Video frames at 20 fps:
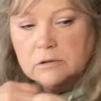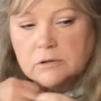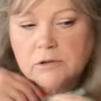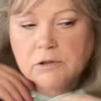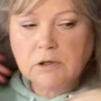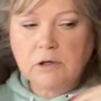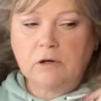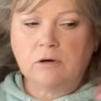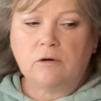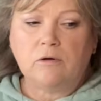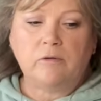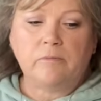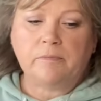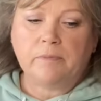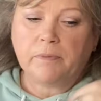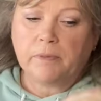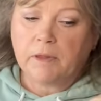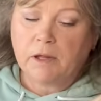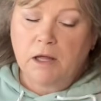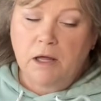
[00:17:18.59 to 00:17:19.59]
so
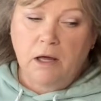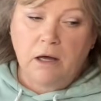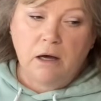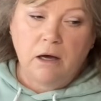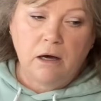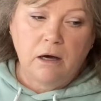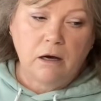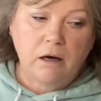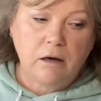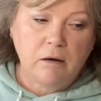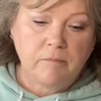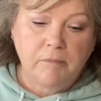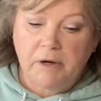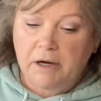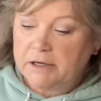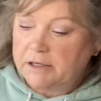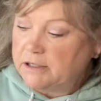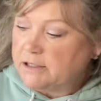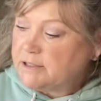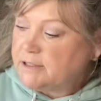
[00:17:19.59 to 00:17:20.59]
I
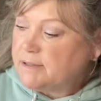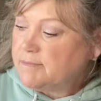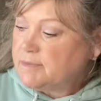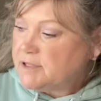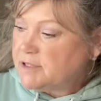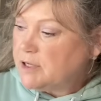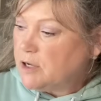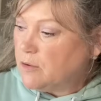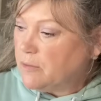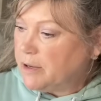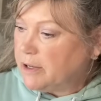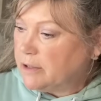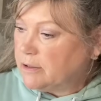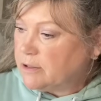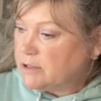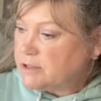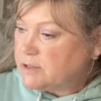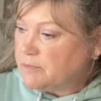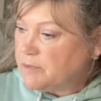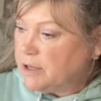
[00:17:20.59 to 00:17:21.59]
did some sewing
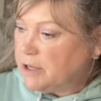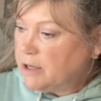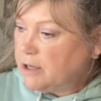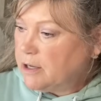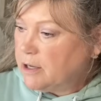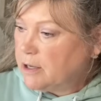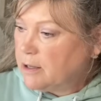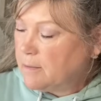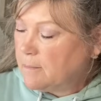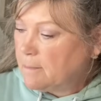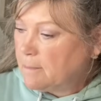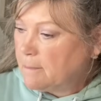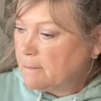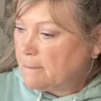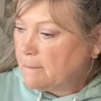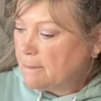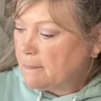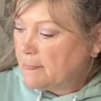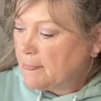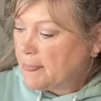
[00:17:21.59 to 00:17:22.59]
this week.
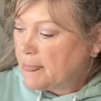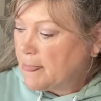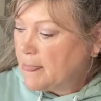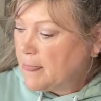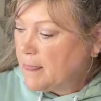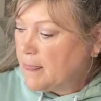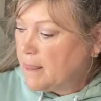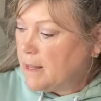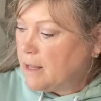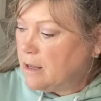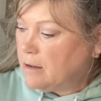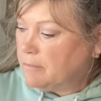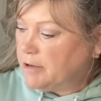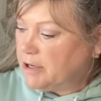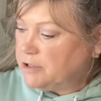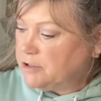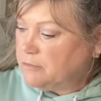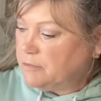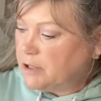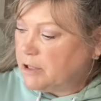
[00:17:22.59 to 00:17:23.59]
I
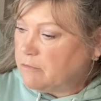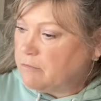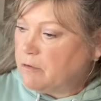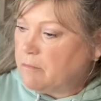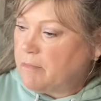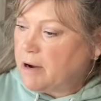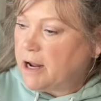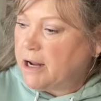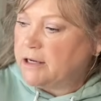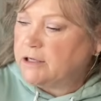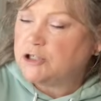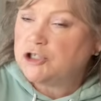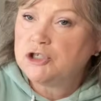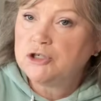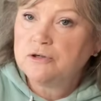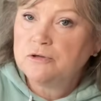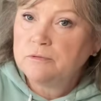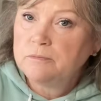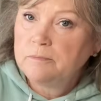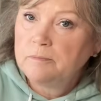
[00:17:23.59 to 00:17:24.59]
do want to remind
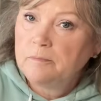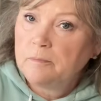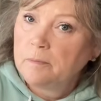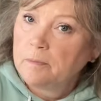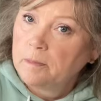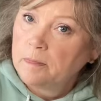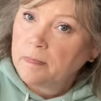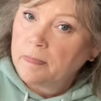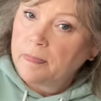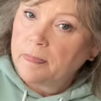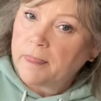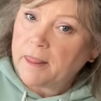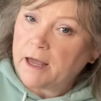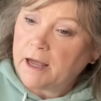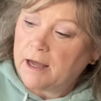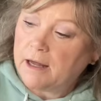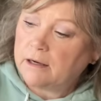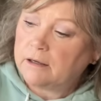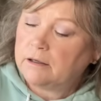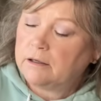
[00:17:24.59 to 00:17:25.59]
you
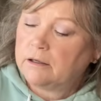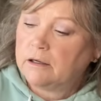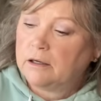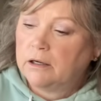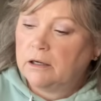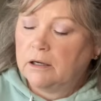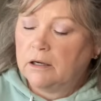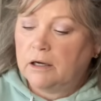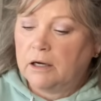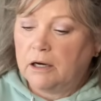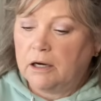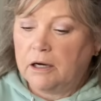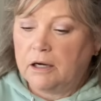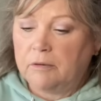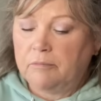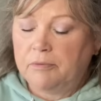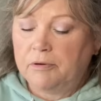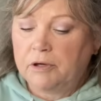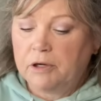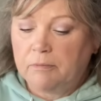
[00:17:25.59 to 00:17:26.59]
that I
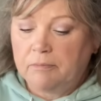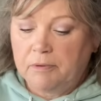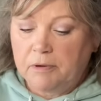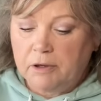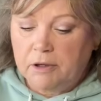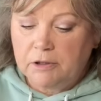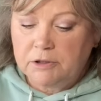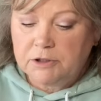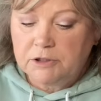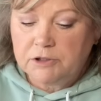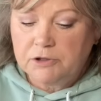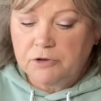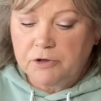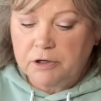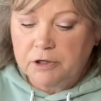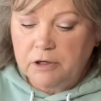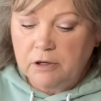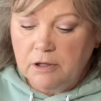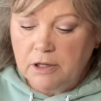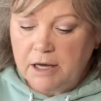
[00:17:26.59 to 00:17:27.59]
put up a
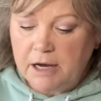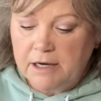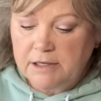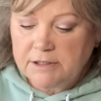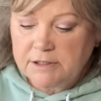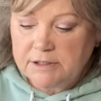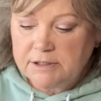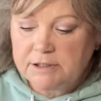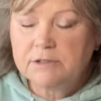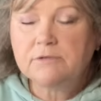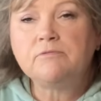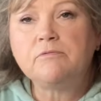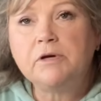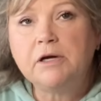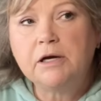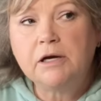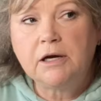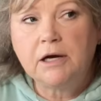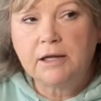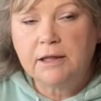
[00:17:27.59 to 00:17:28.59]
tutorial last
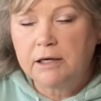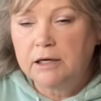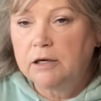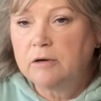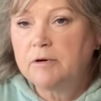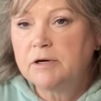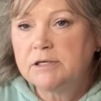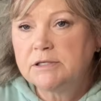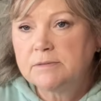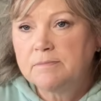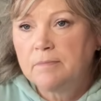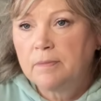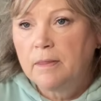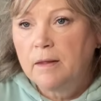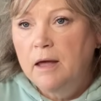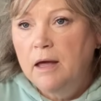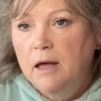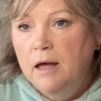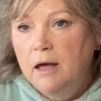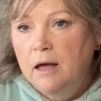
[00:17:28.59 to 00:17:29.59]
week, I think it was,
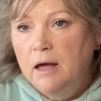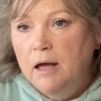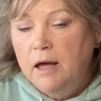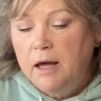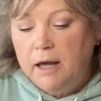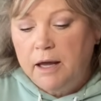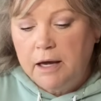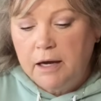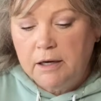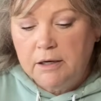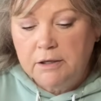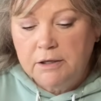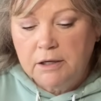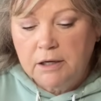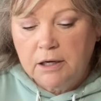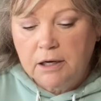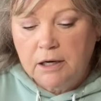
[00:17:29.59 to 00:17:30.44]
and